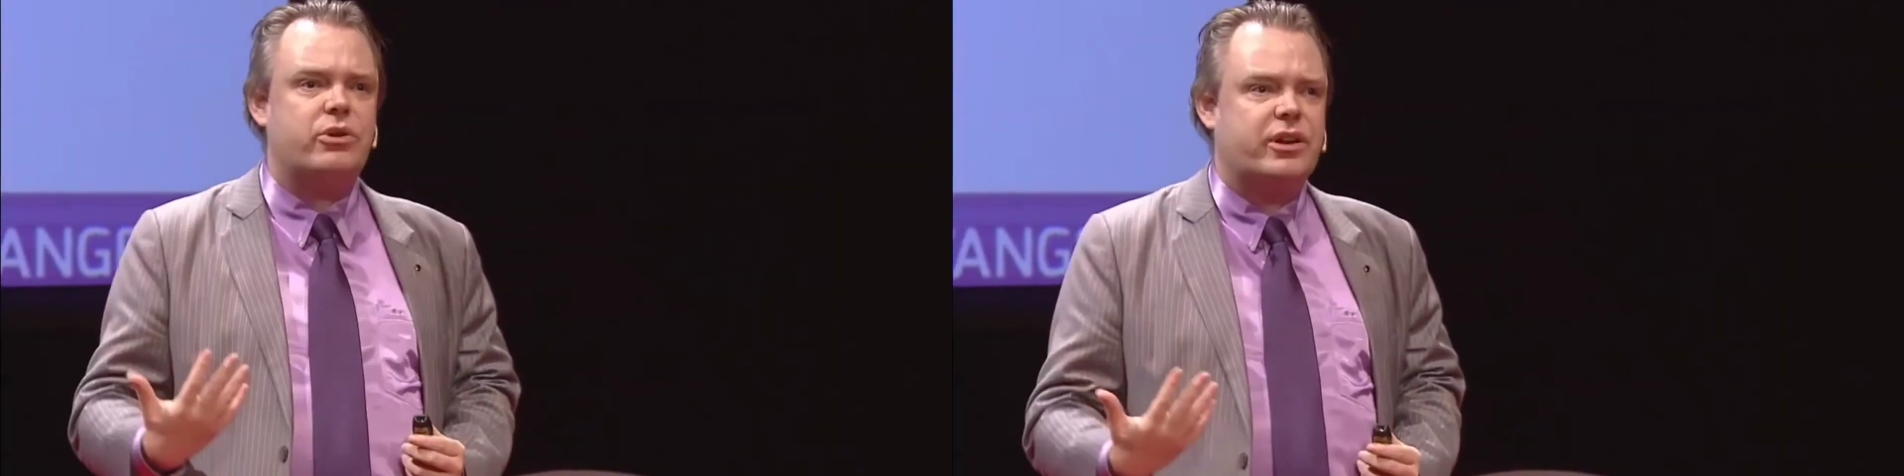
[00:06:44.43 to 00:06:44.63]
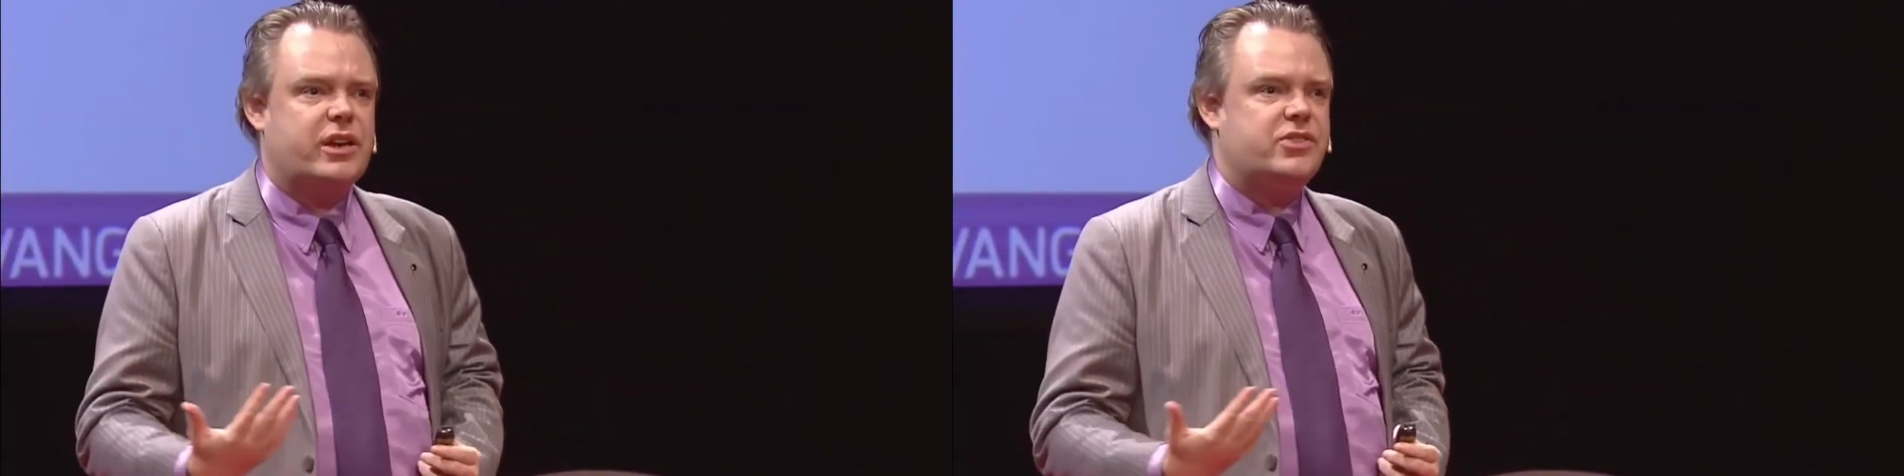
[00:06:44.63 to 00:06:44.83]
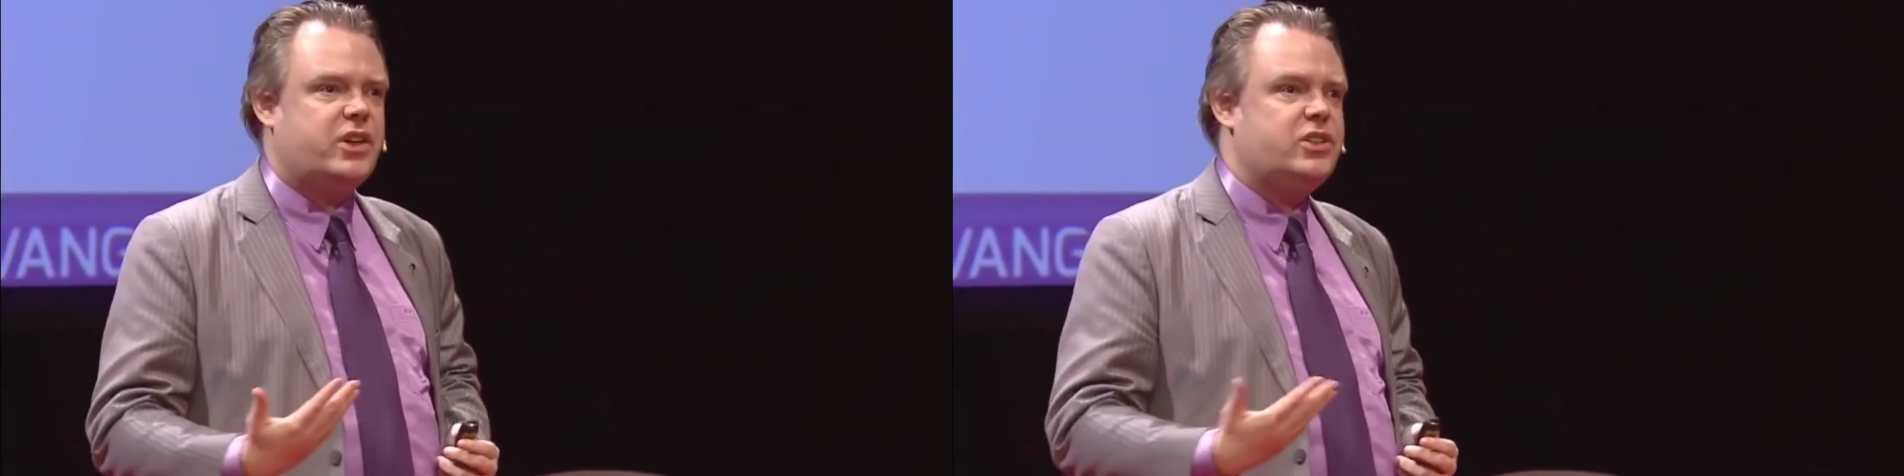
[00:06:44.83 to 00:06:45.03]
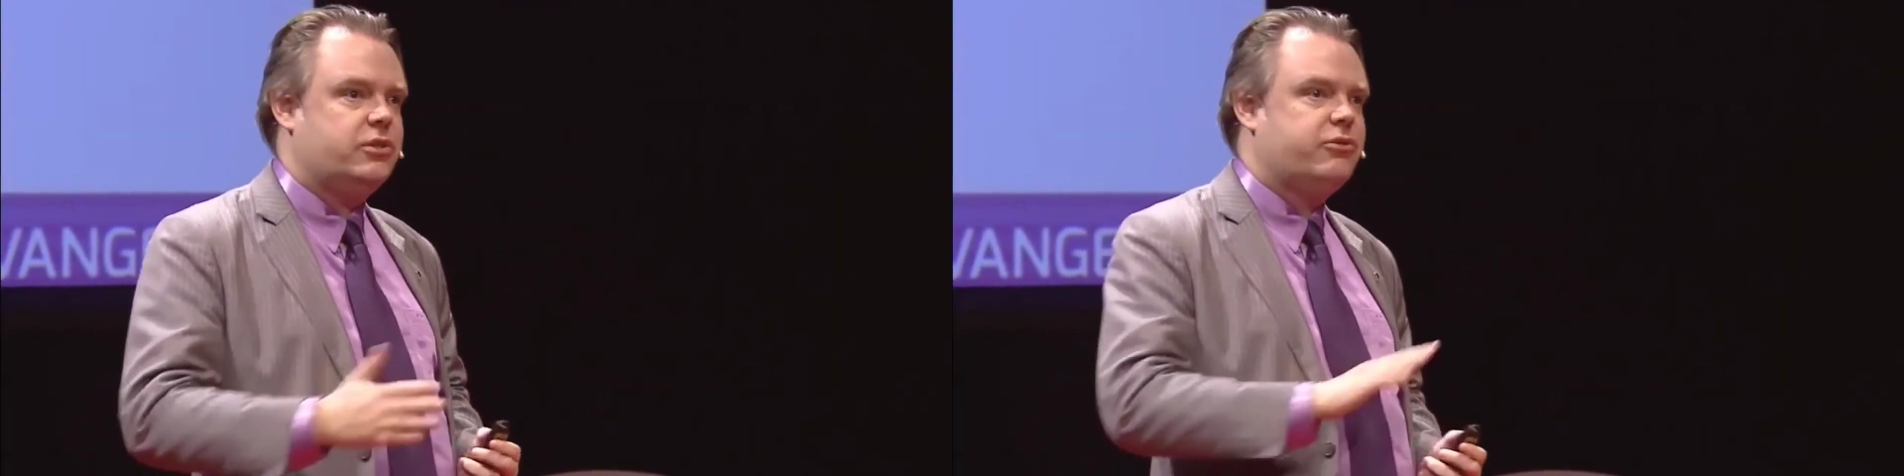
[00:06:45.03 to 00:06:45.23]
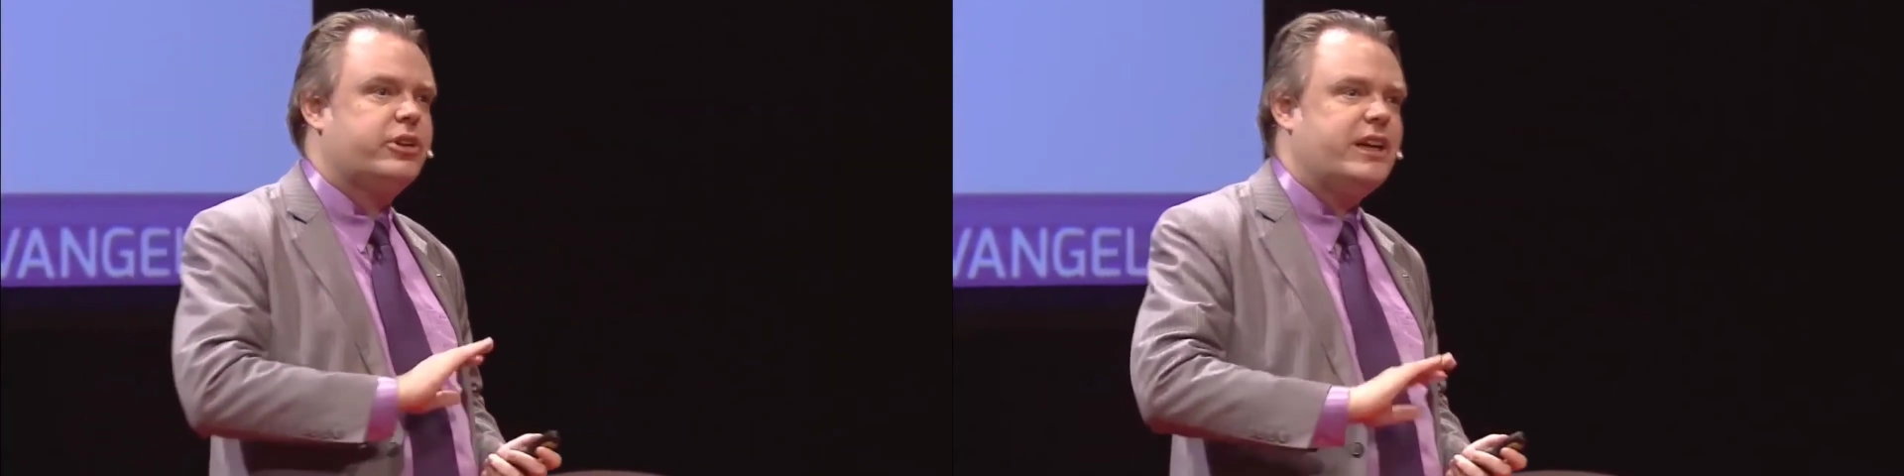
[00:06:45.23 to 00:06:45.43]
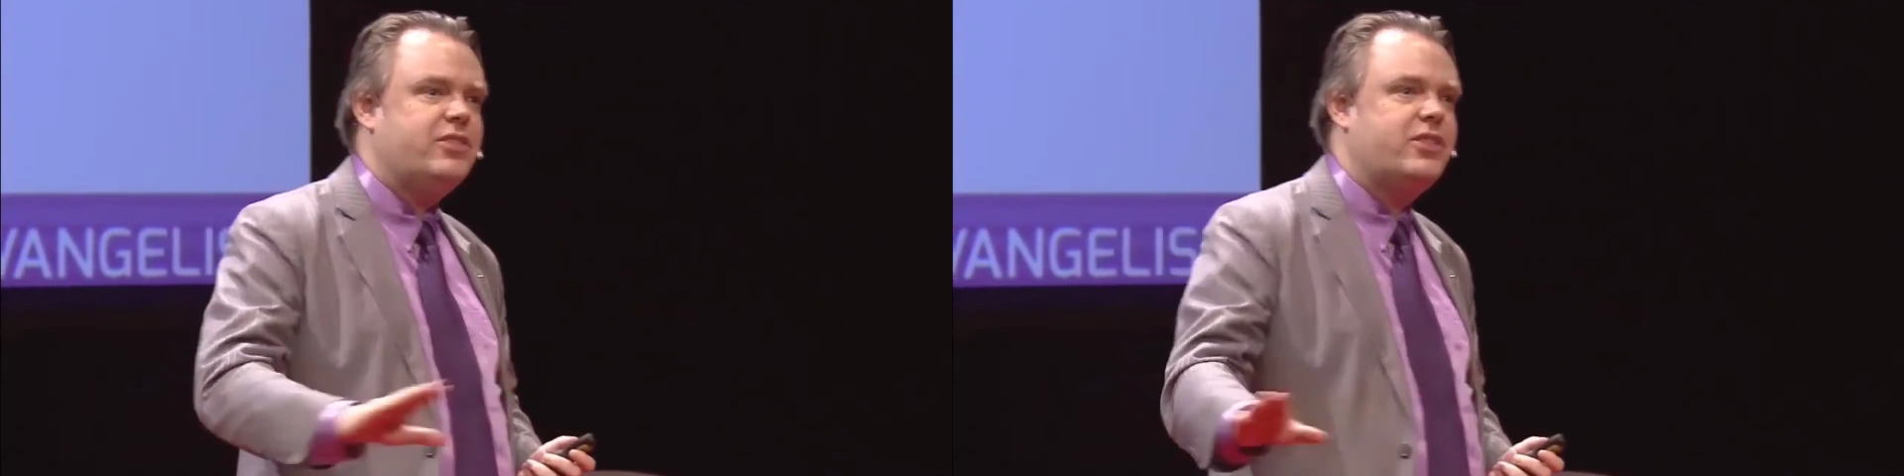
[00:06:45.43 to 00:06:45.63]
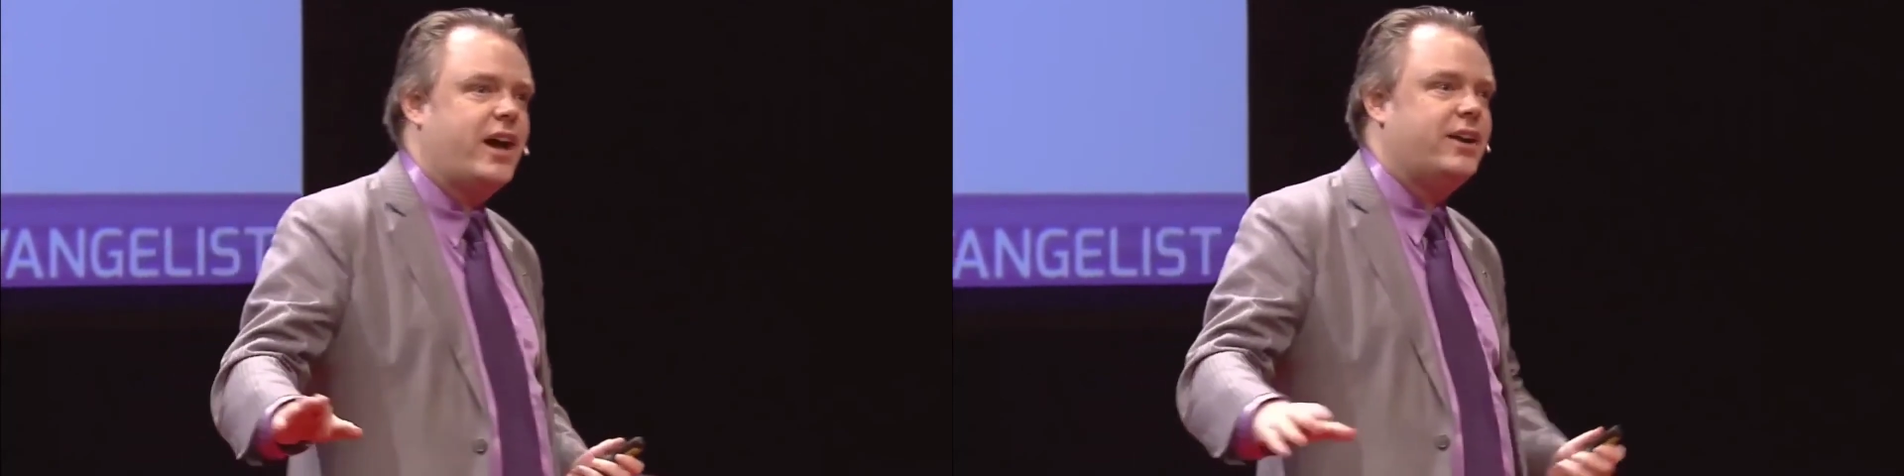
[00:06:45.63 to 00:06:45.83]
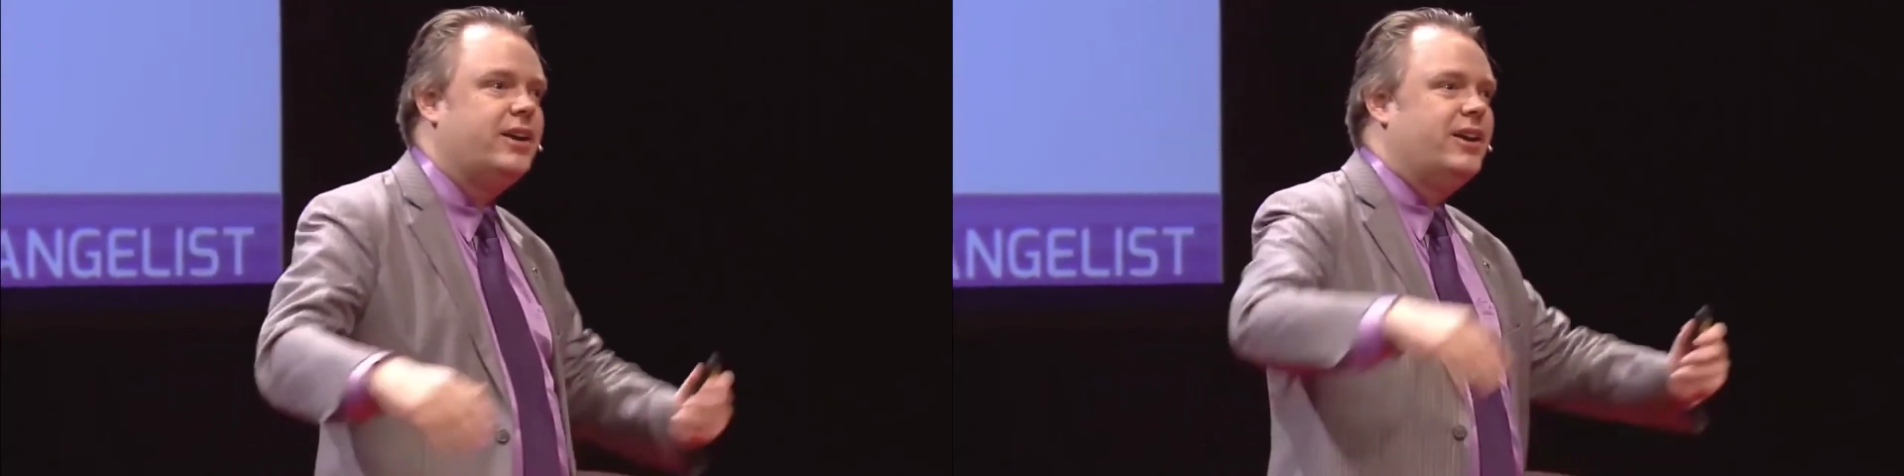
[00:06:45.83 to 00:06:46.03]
organization. Forget that.